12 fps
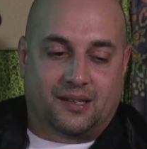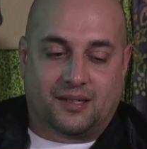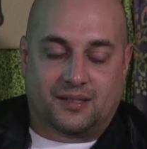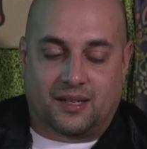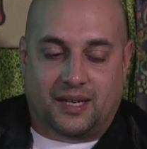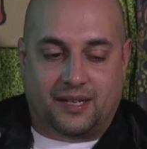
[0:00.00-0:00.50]

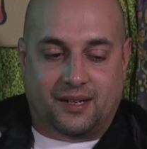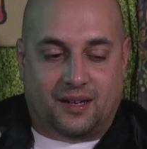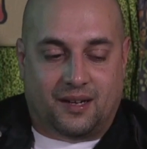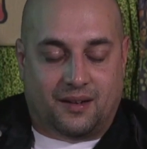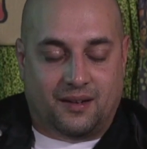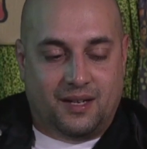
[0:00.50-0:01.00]
There's like
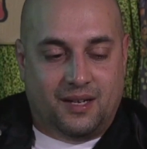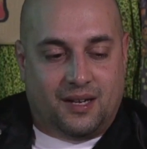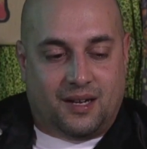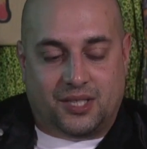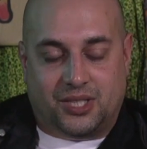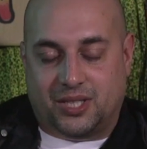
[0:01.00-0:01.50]
a
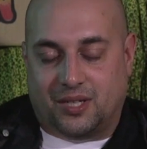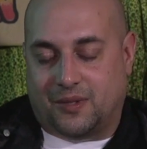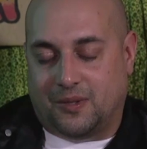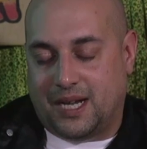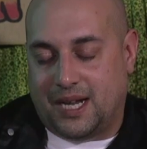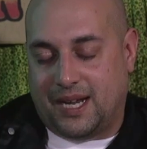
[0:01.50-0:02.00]

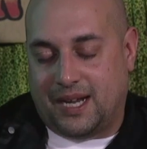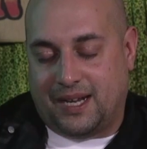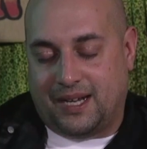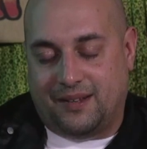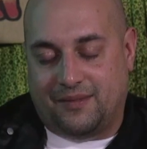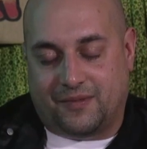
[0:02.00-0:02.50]

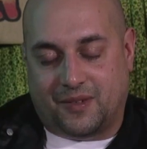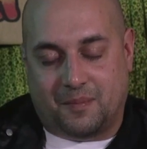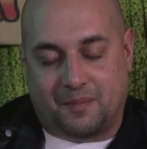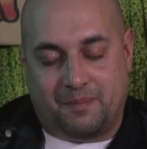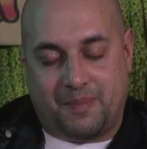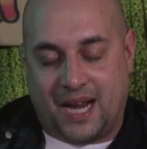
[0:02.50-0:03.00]
Shovelhead
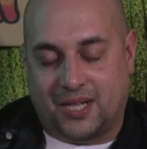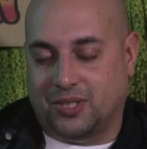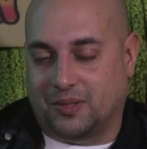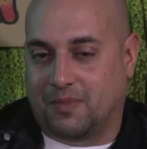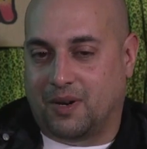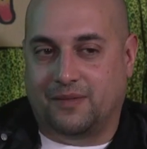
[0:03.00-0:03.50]
from
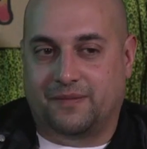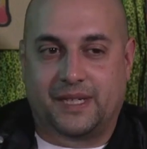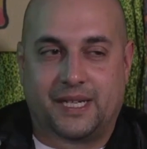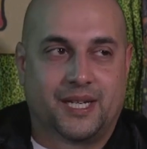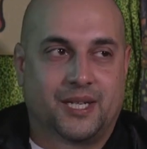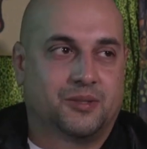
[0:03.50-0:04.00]
Patrick
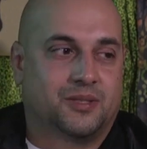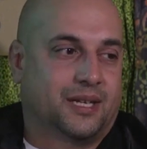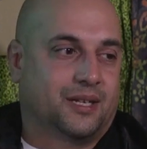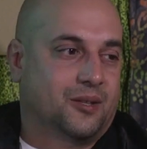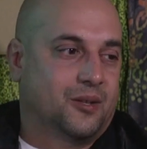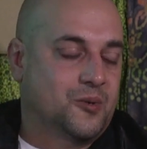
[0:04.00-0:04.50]
Murphy, who's
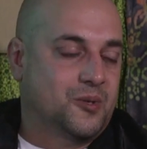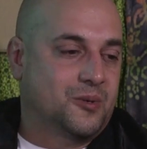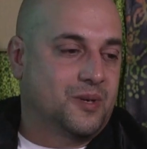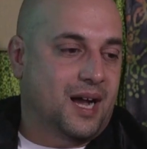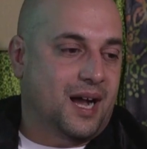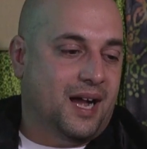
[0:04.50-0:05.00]
like a
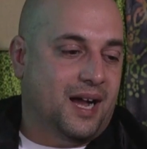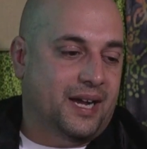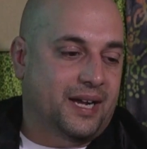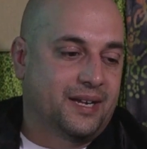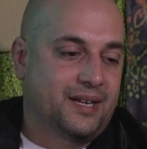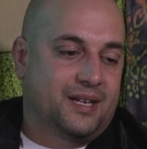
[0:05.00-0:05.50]
local guy.